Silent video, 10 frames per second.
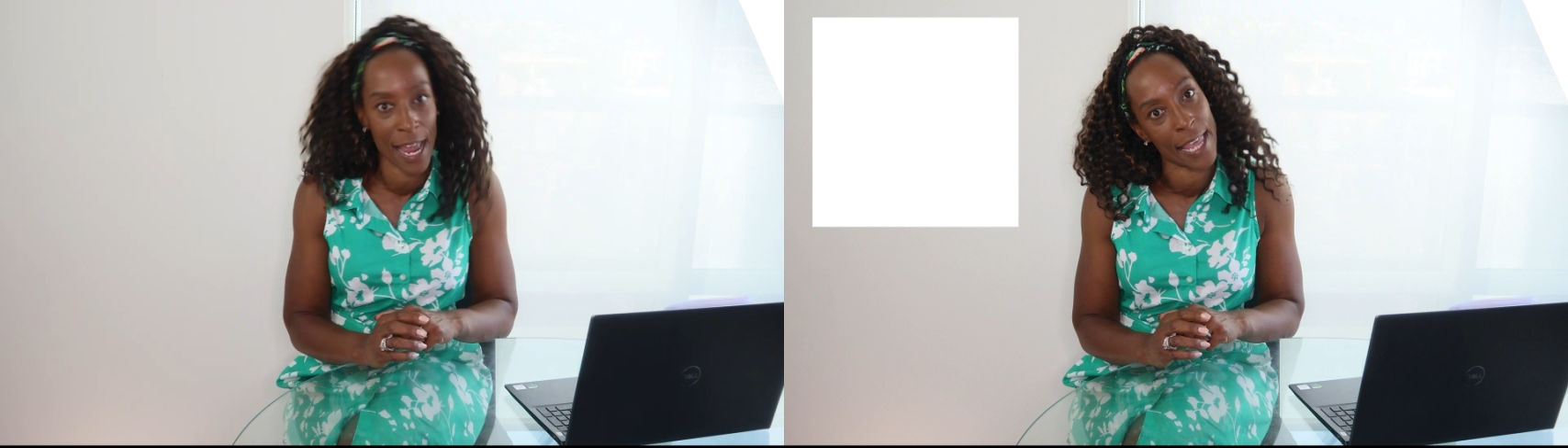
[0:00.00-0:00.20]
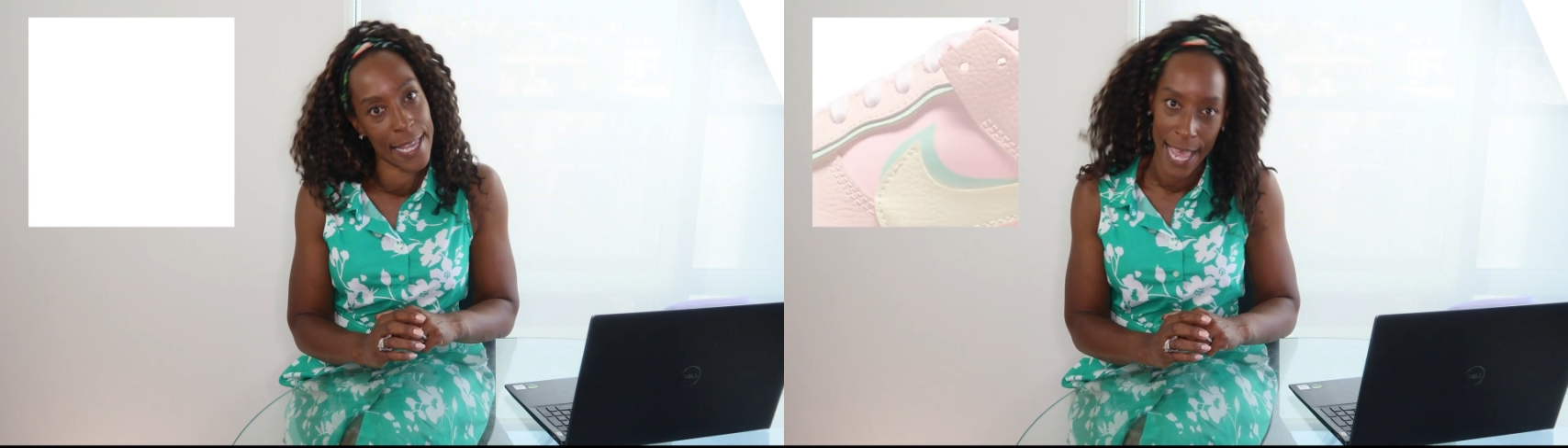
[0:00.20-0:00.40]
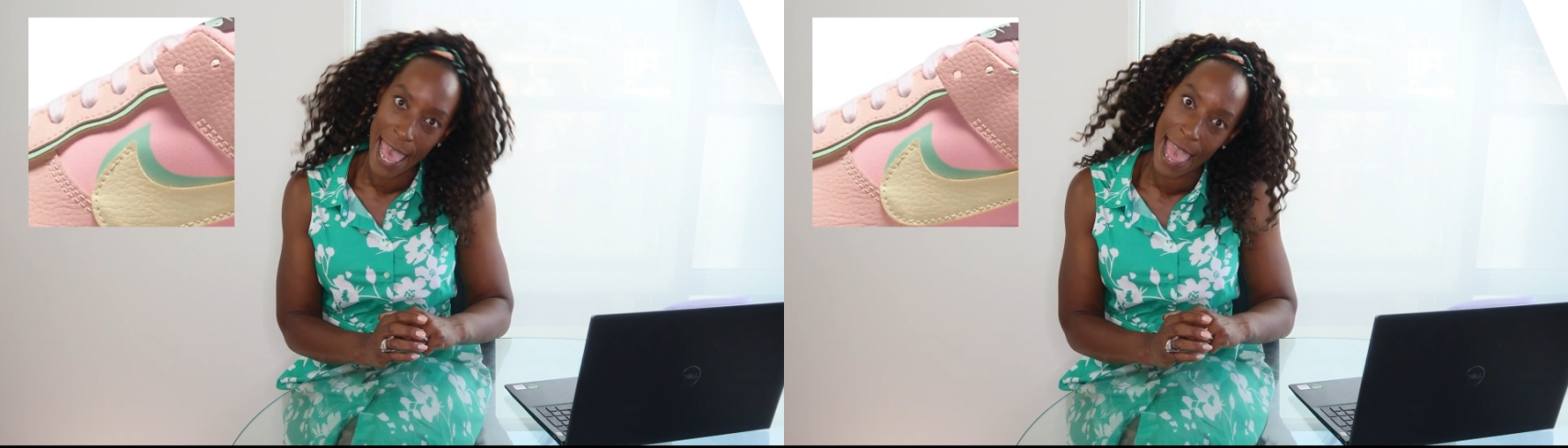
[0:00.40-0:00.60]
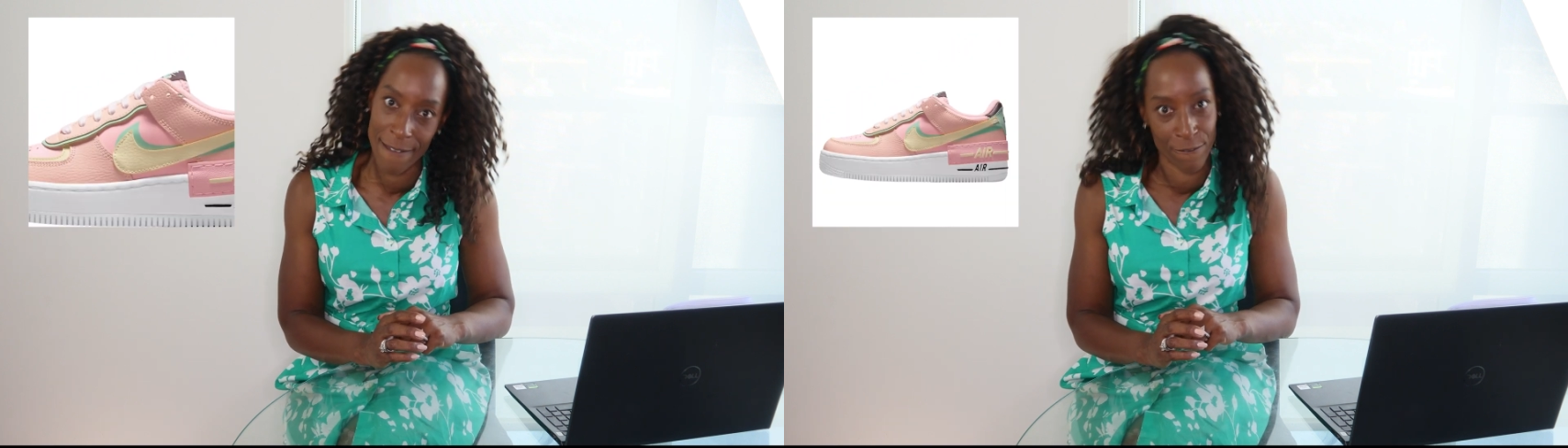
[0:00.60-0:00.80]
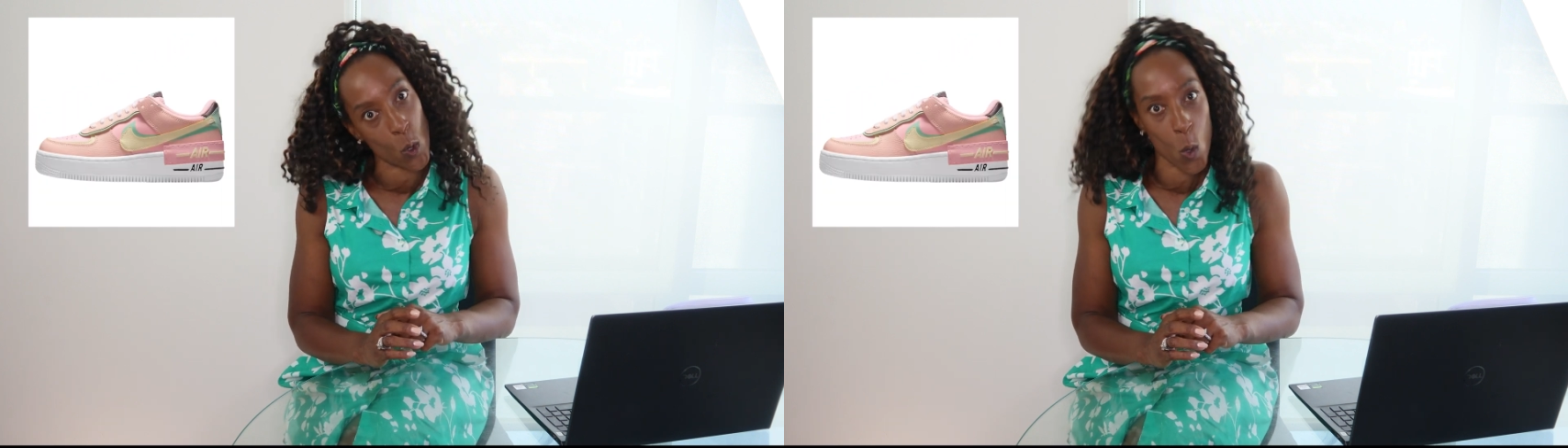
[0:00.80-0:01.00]
Nike
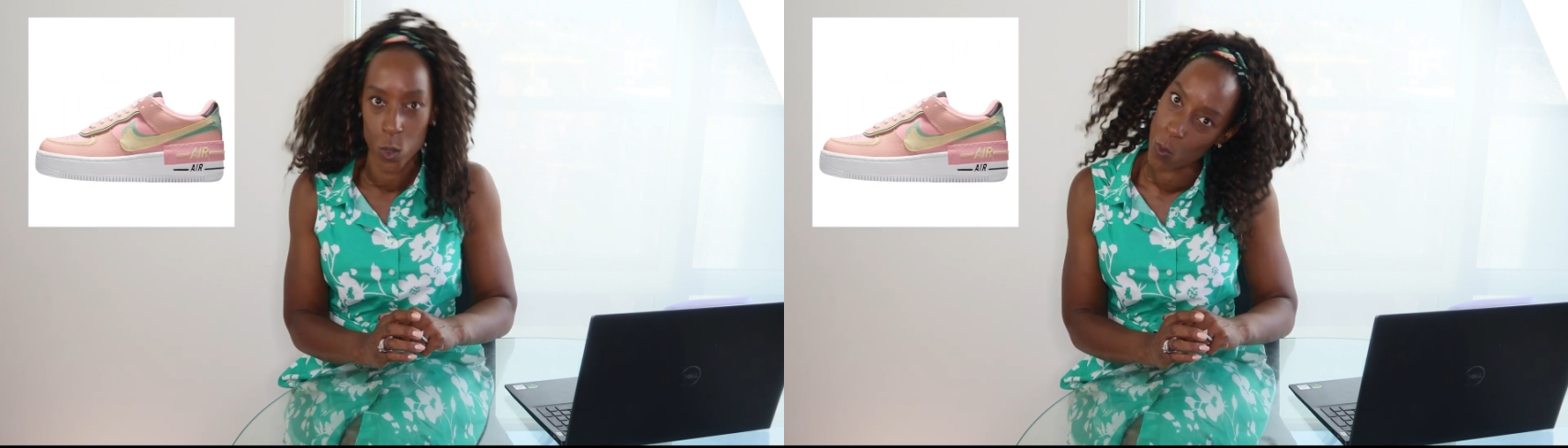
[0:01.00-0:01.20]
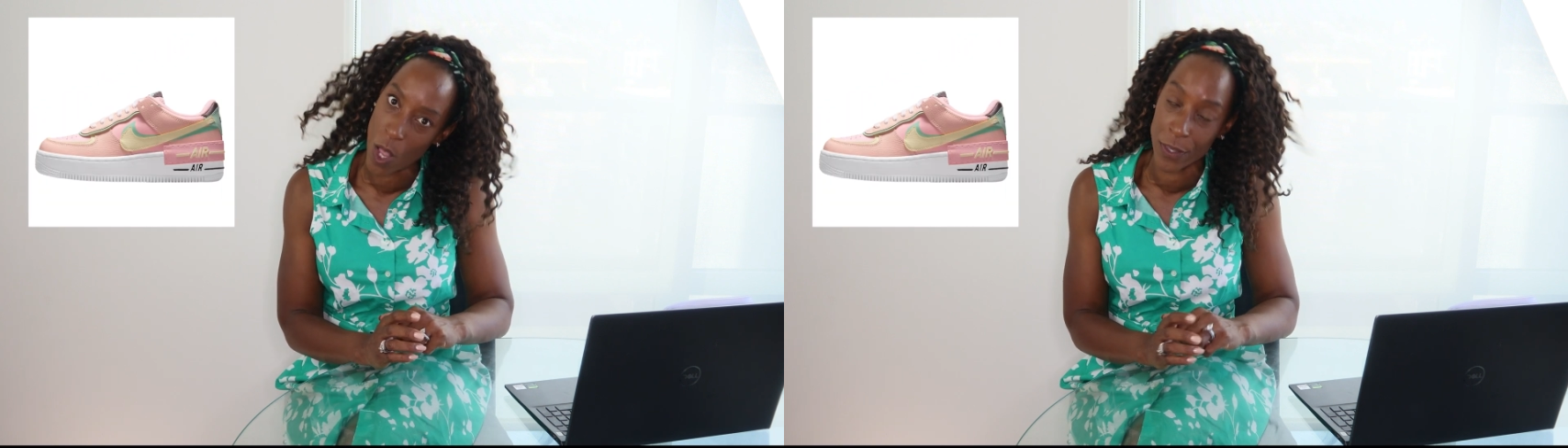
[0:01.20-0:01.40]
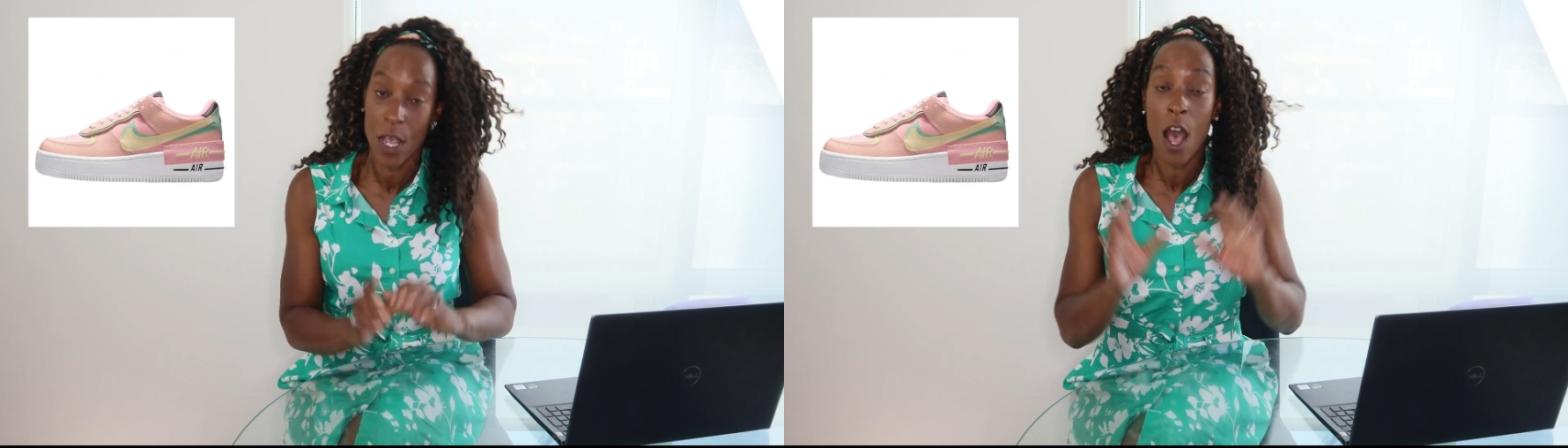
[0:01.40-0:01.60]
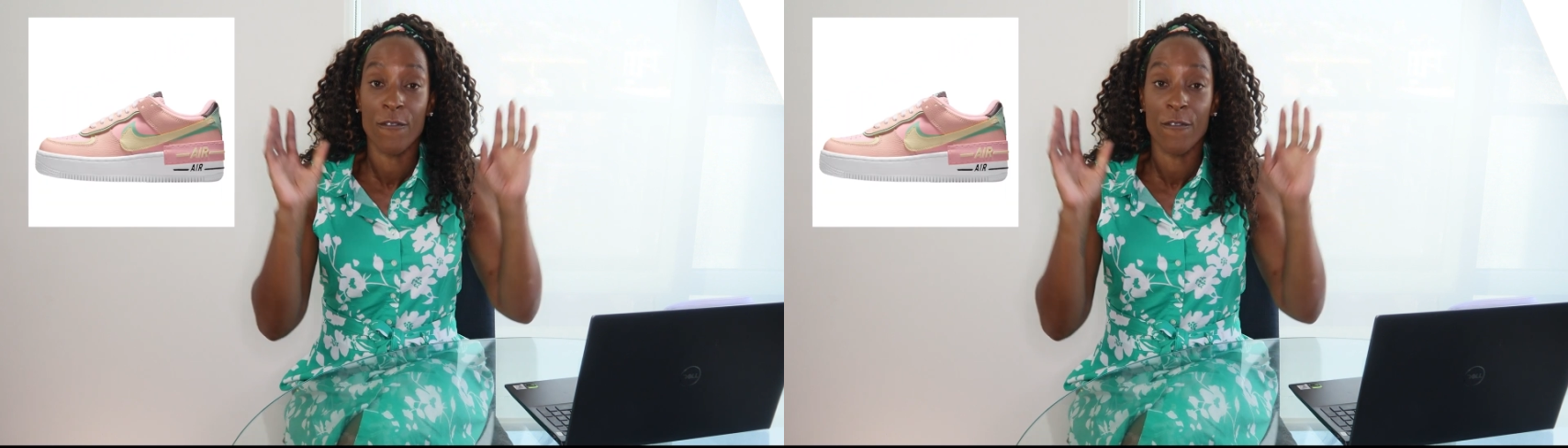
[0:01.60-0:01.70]
Air Force Ones.